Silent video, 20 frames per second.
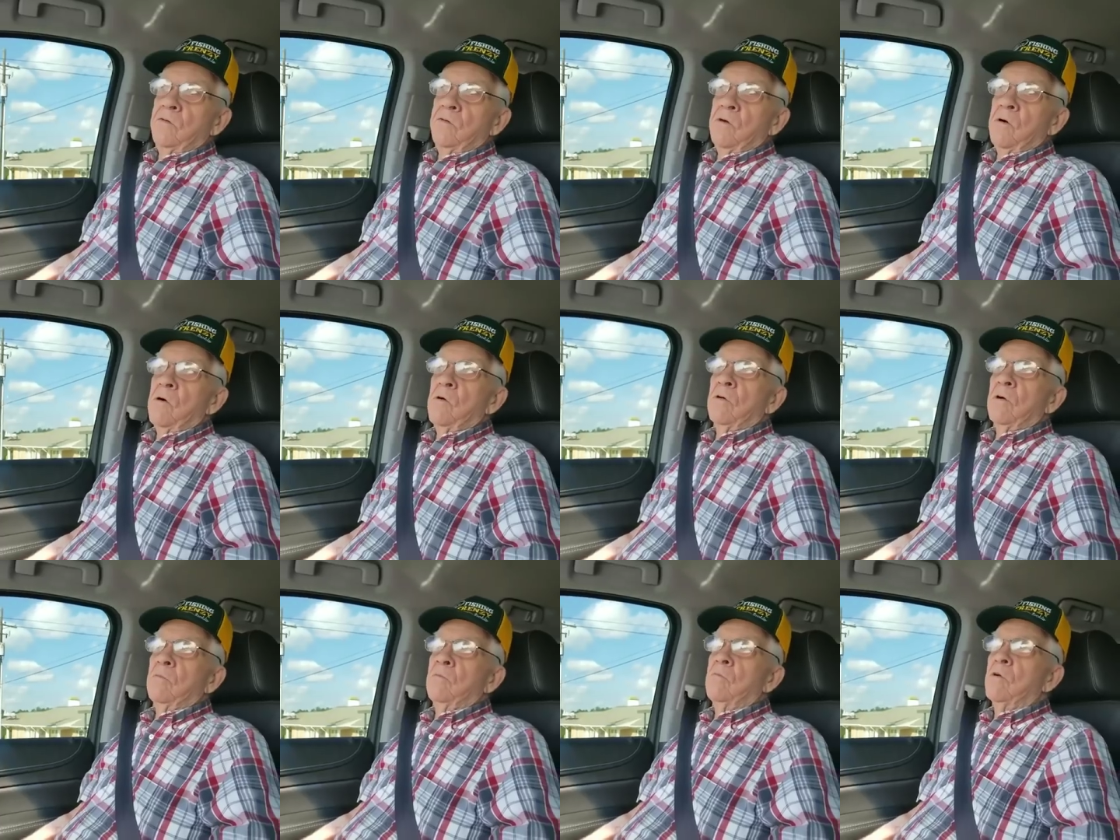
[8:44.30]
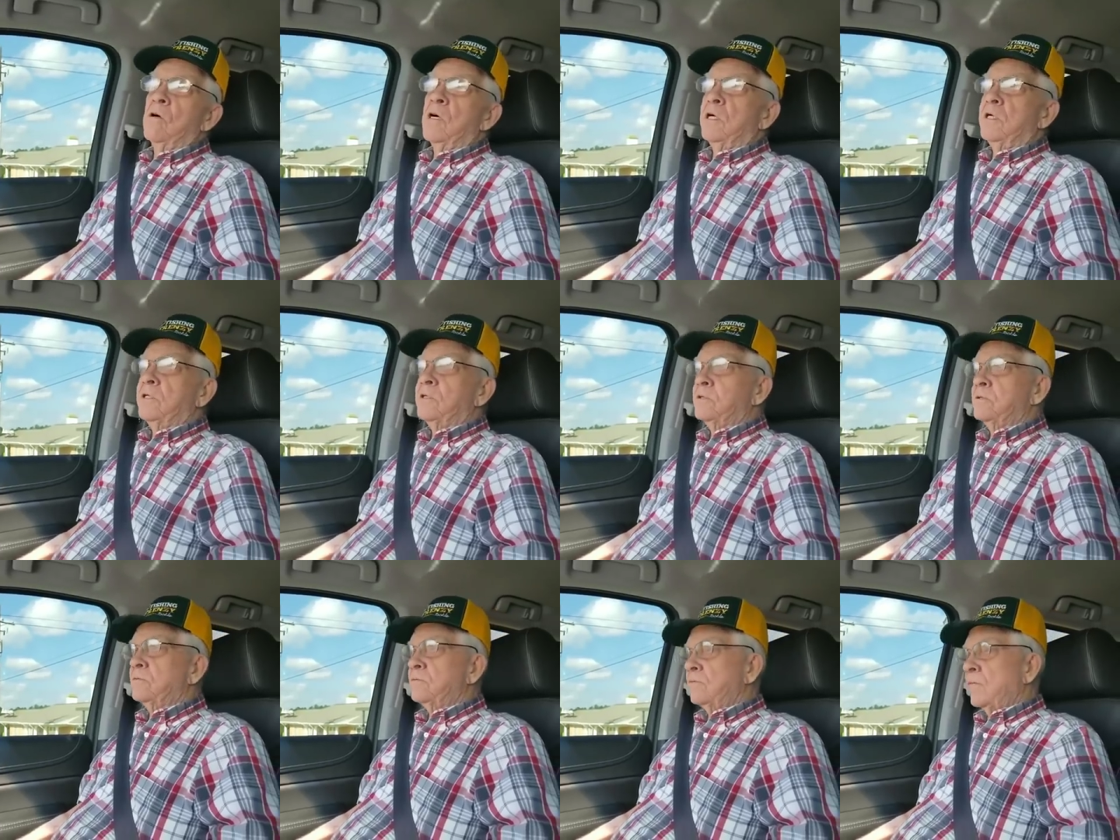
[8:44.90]
rode them
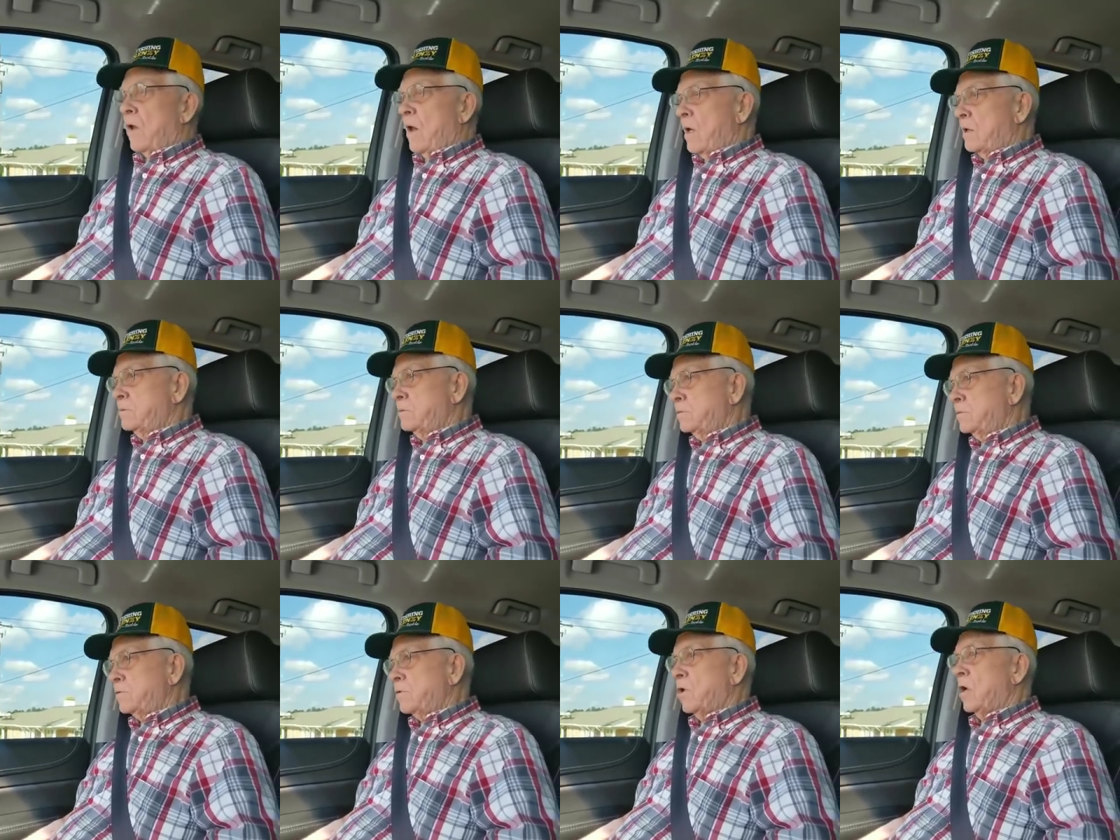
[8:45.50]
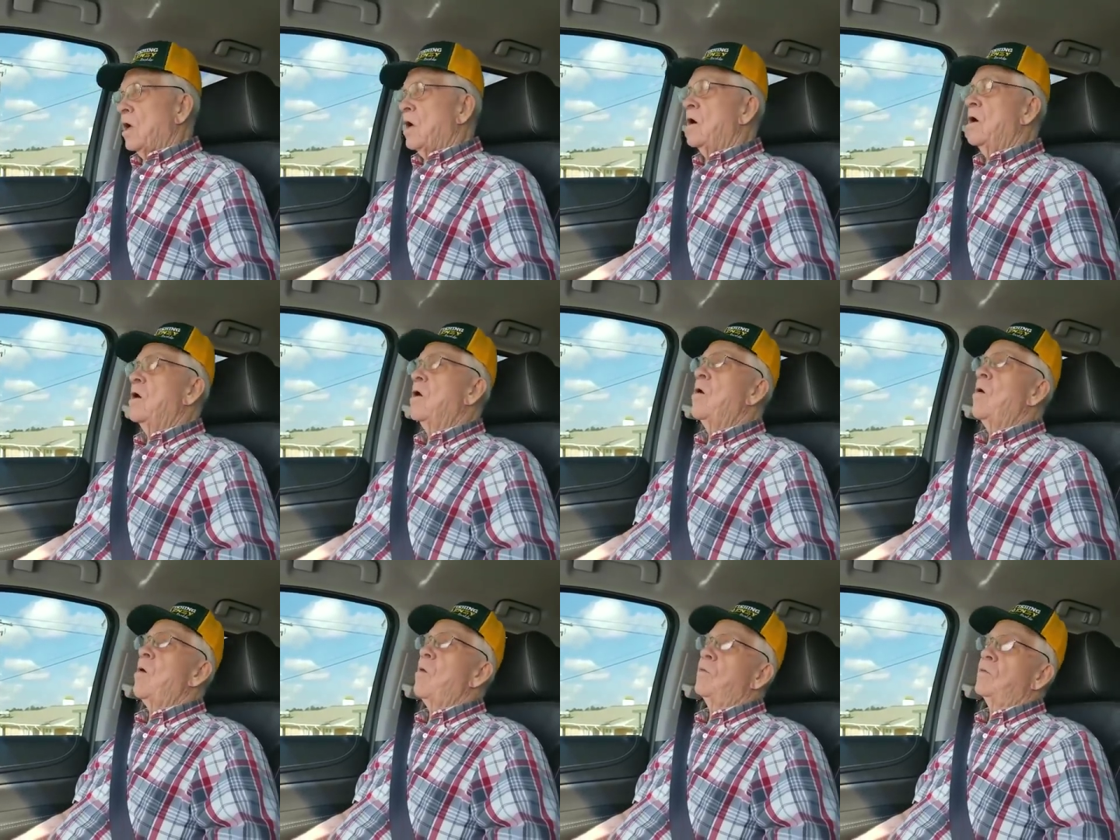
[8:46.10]
once,
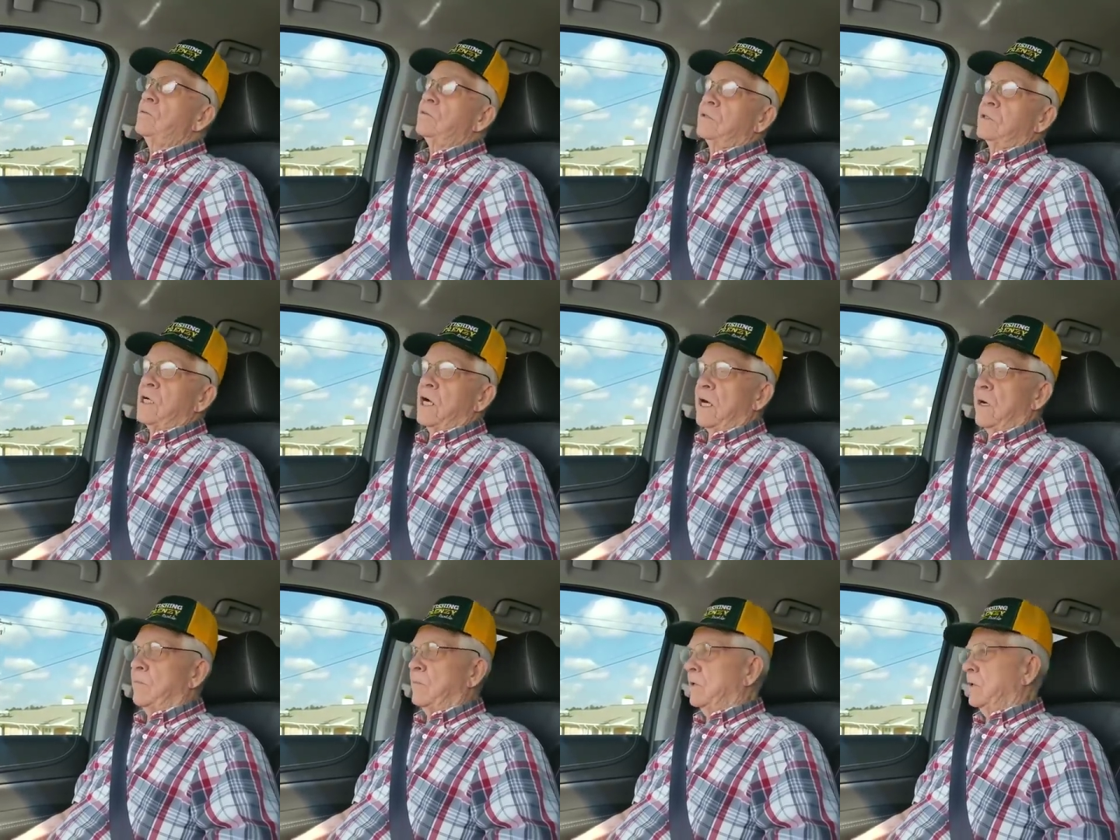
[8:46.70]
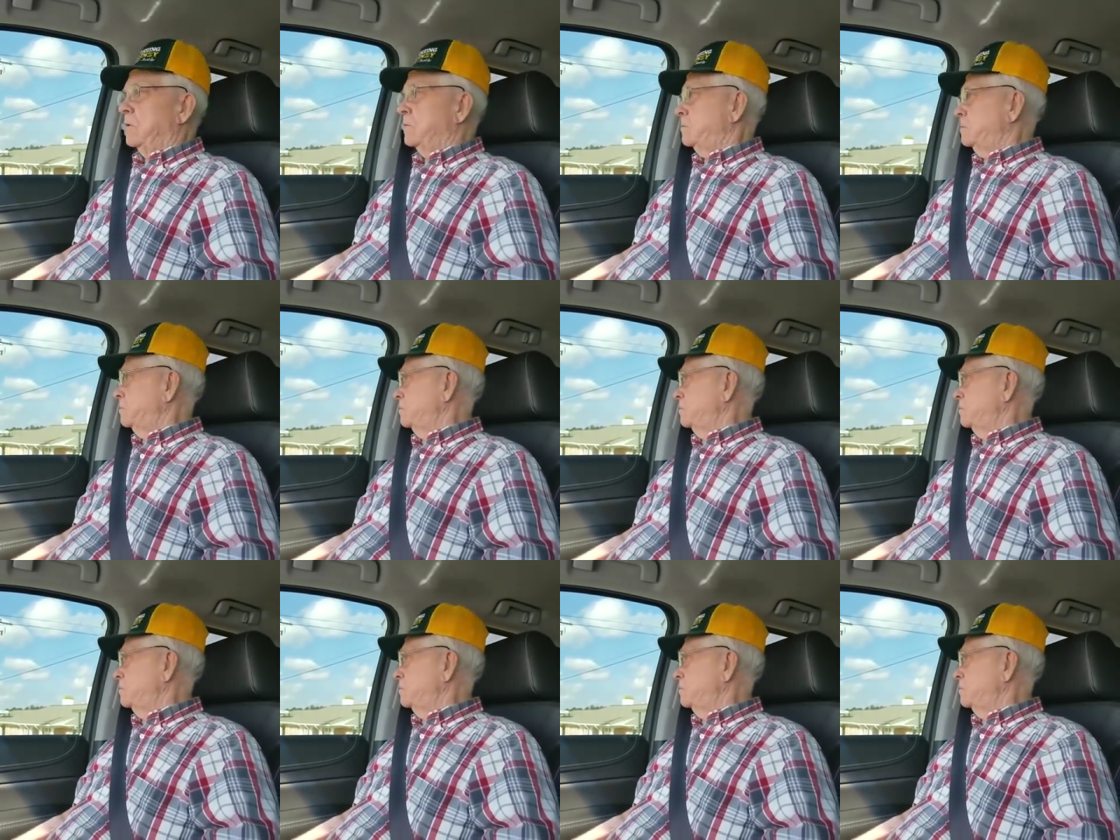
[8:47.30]
long time ago.